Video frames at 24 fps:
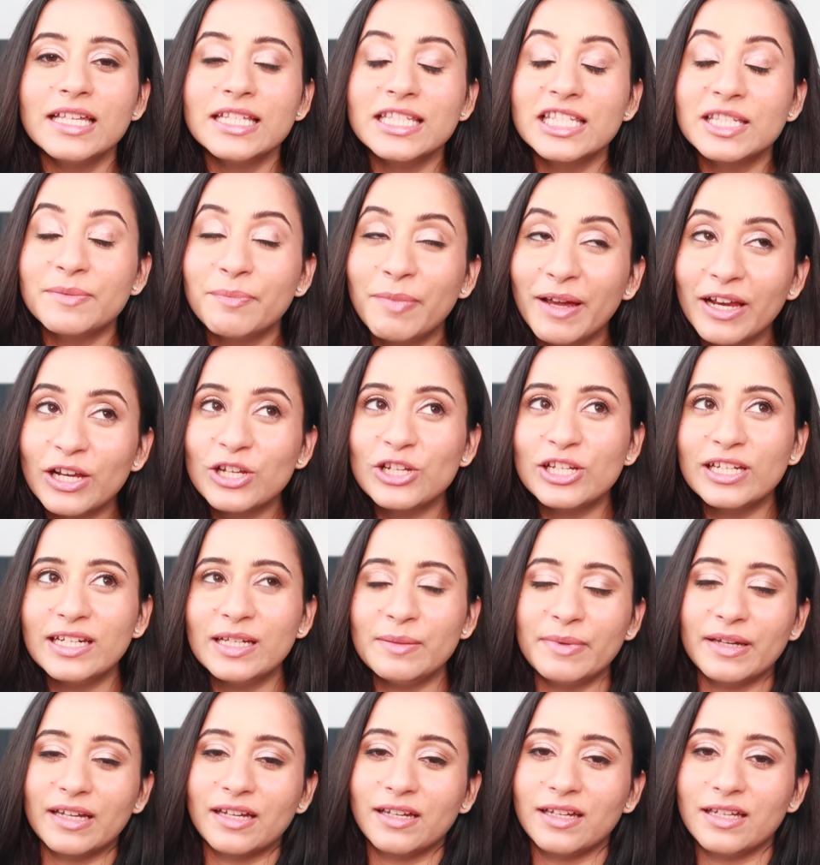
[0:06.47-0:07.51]
especially
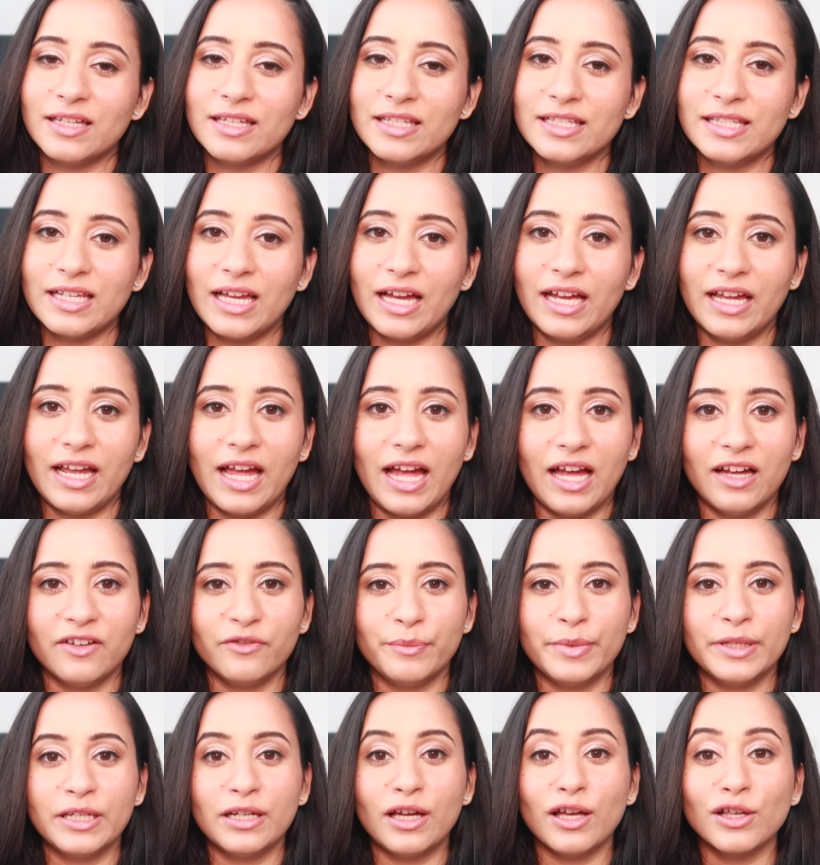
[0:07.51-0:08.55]
because I have been